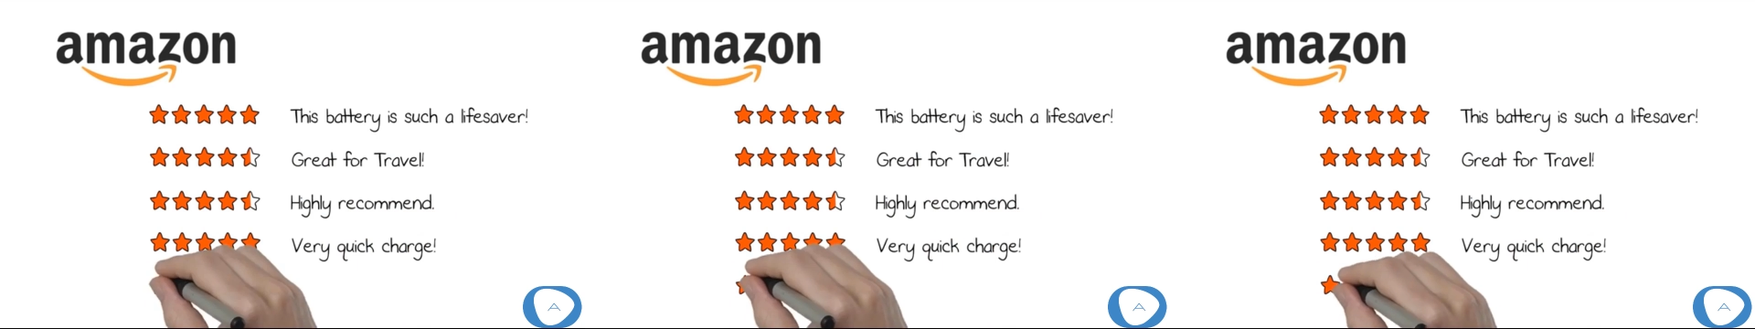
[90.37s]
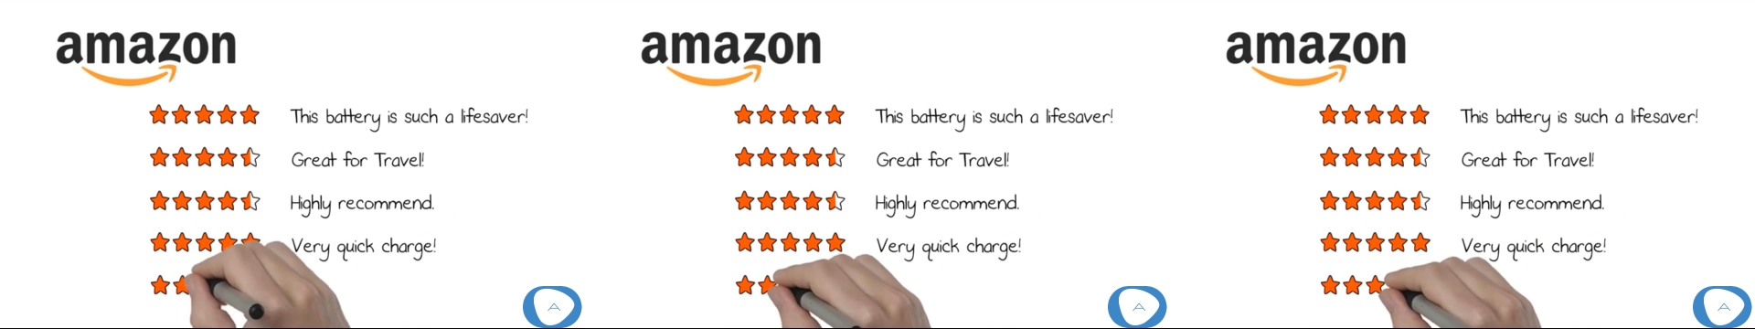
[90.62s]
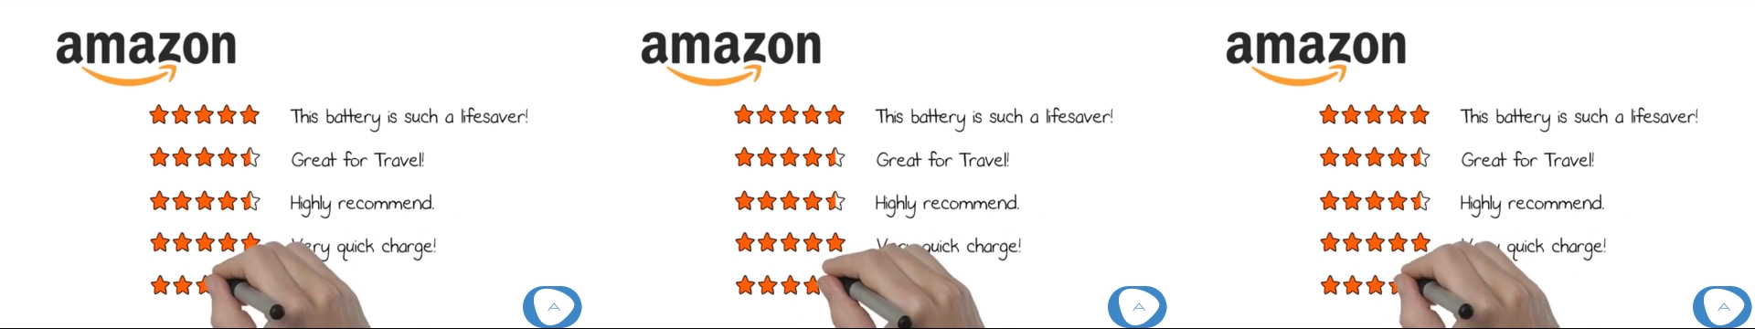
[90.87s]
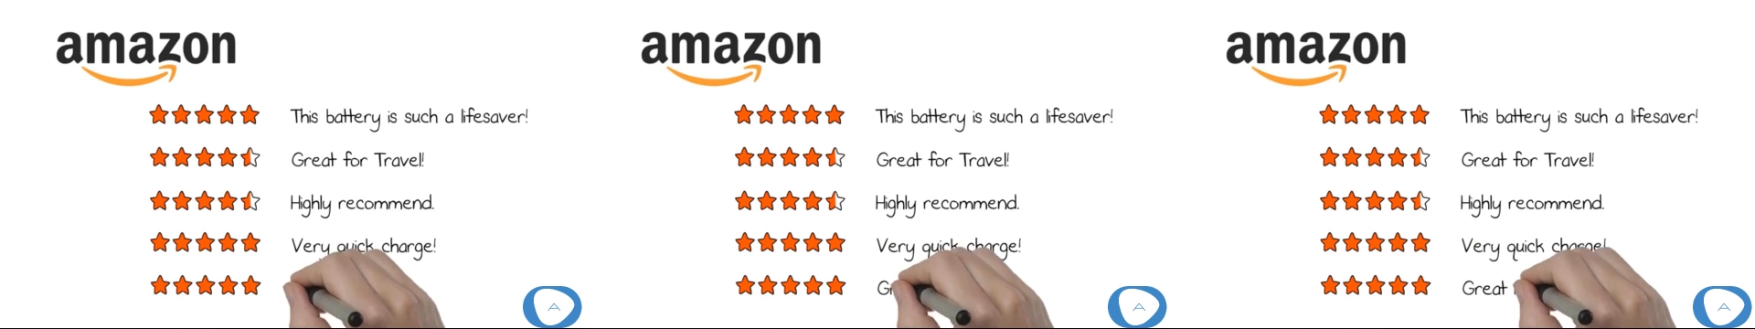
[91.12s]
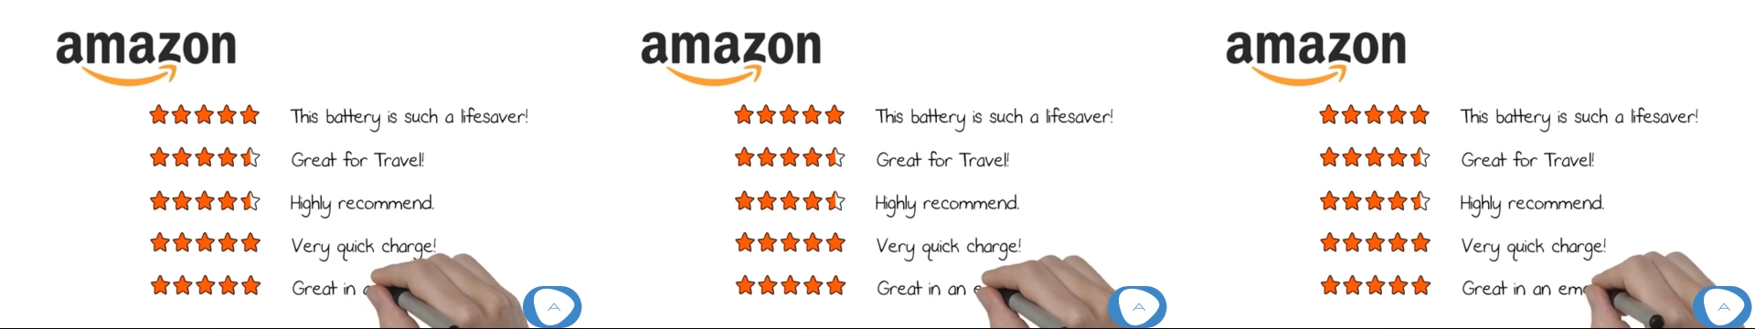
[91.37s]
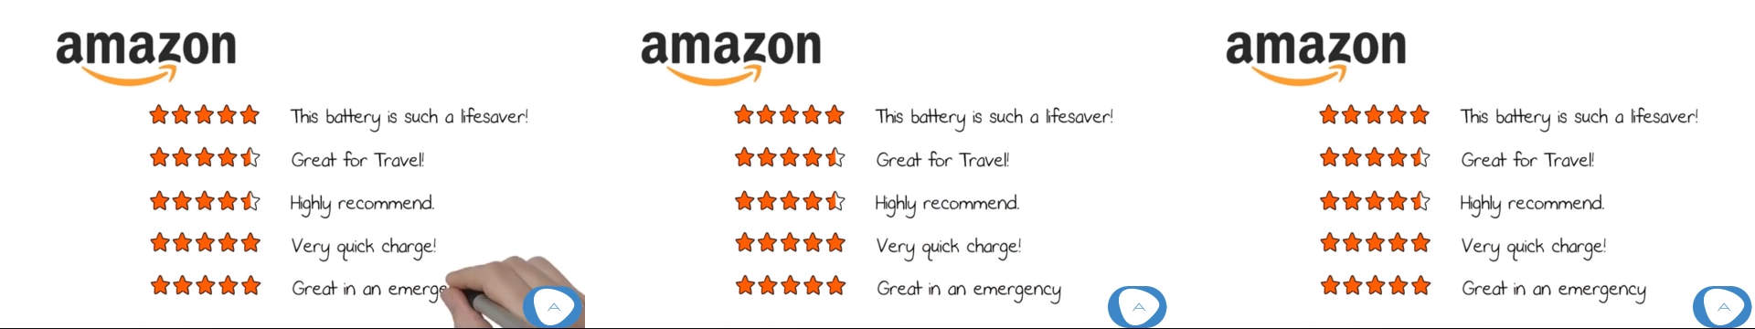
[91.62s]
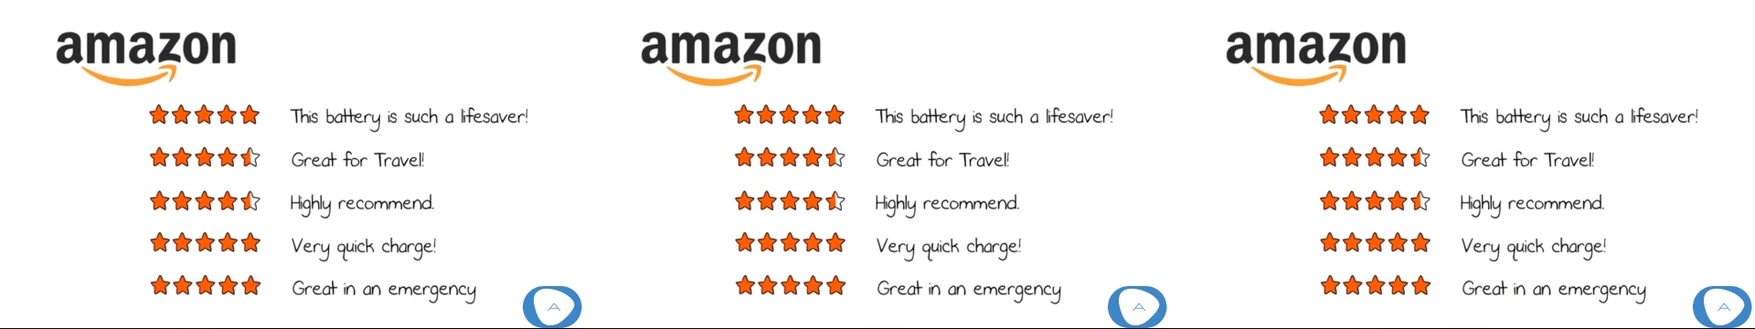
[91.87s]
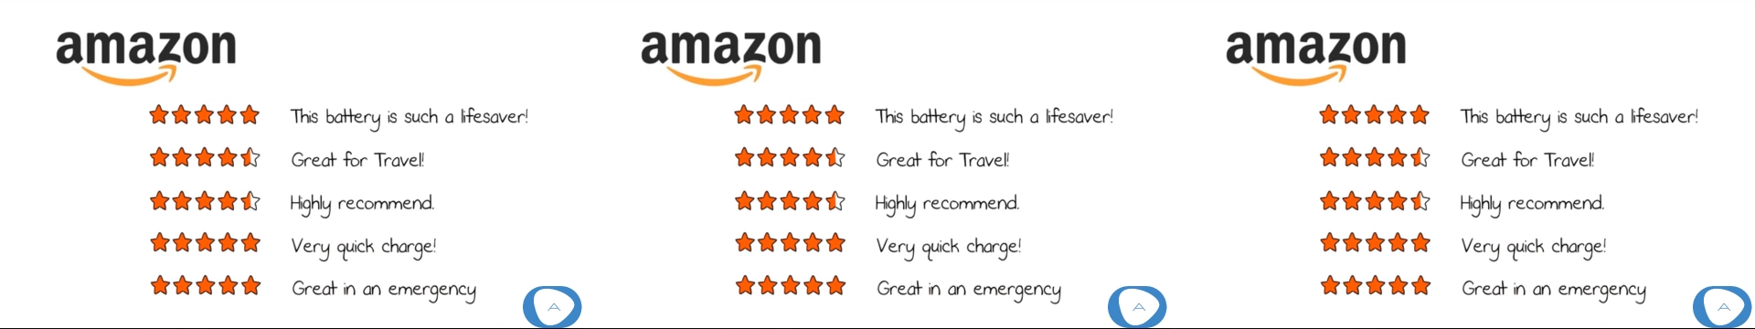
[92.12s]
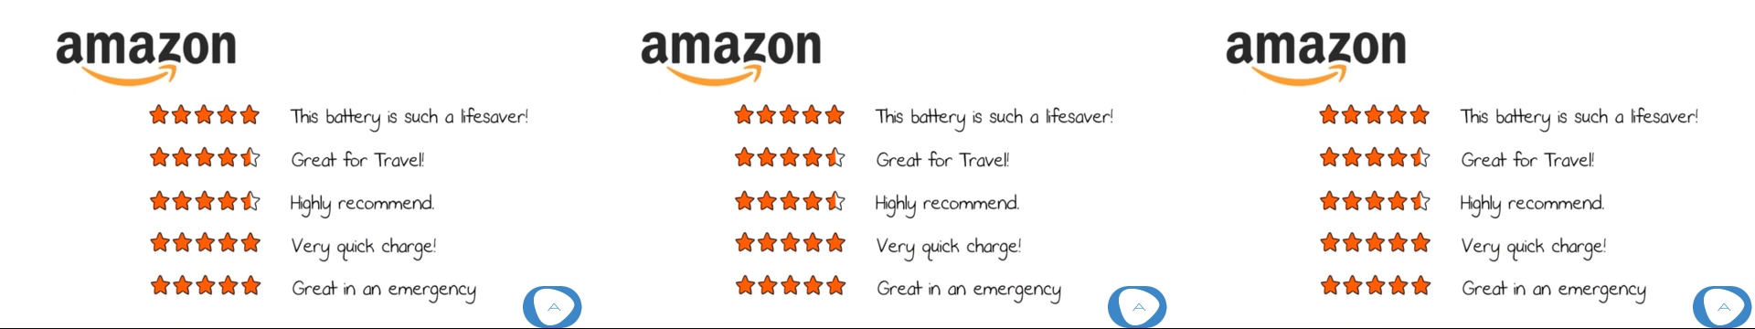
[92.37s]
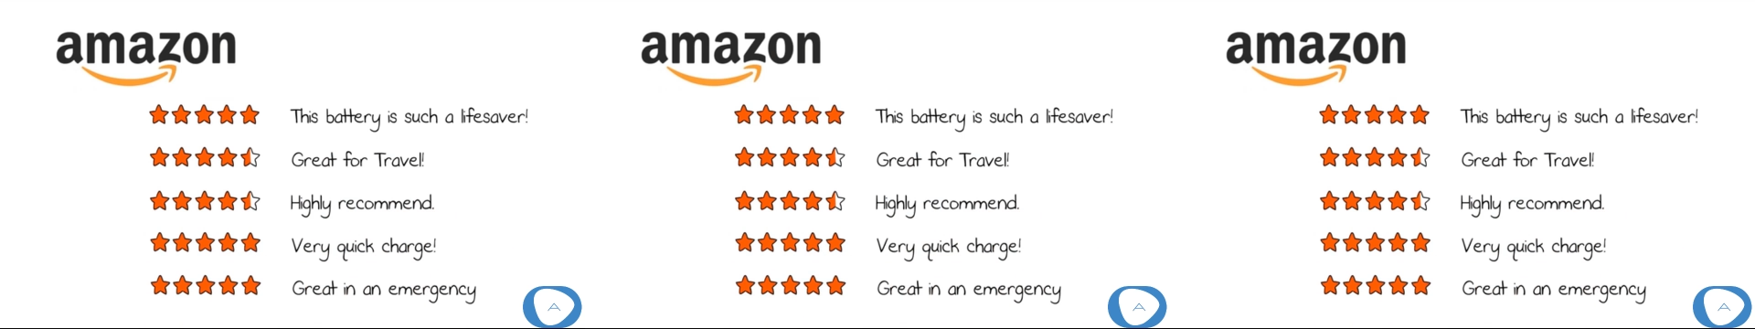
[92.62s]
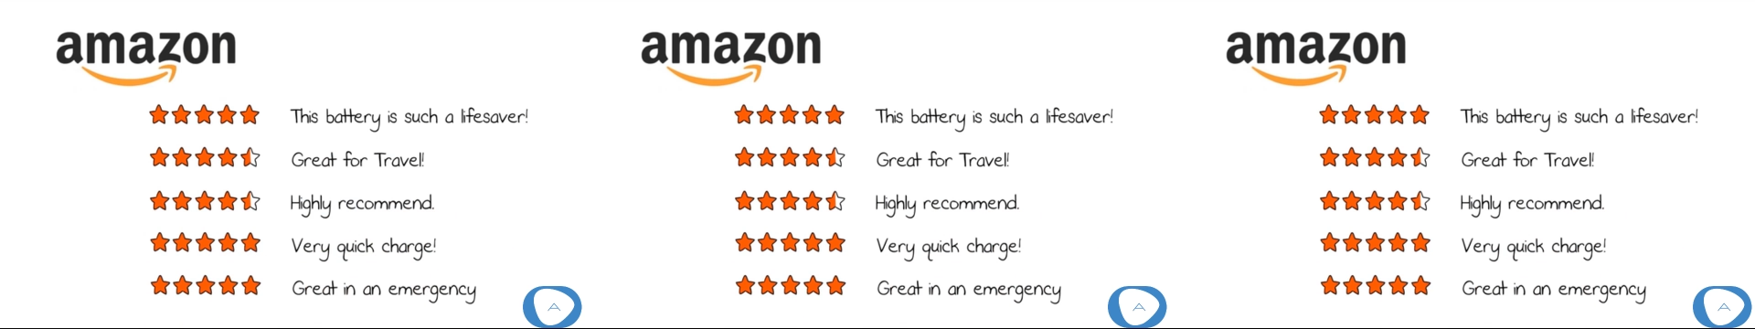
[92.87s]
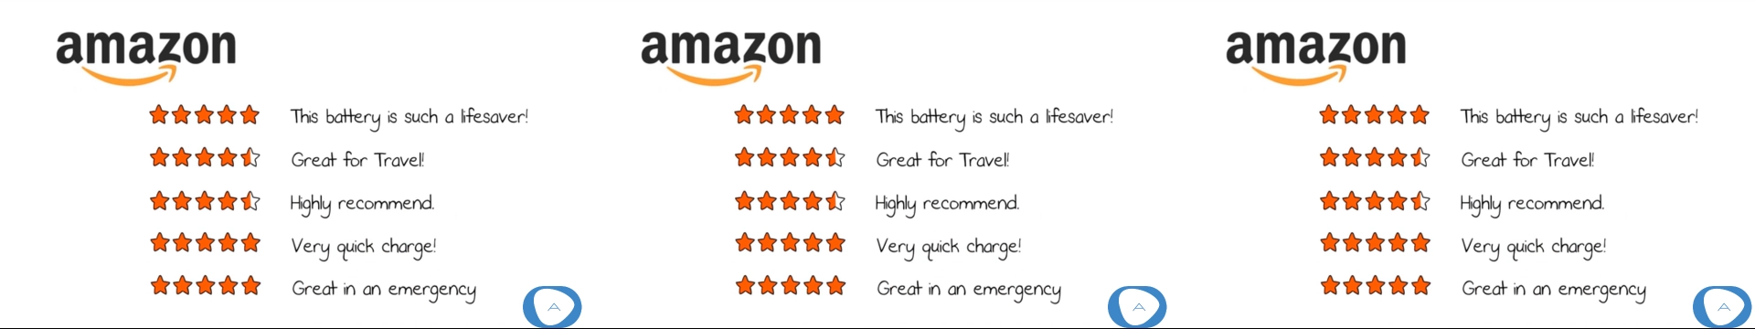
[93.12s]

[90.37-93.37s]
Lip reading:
Nobody's mouth can be seen.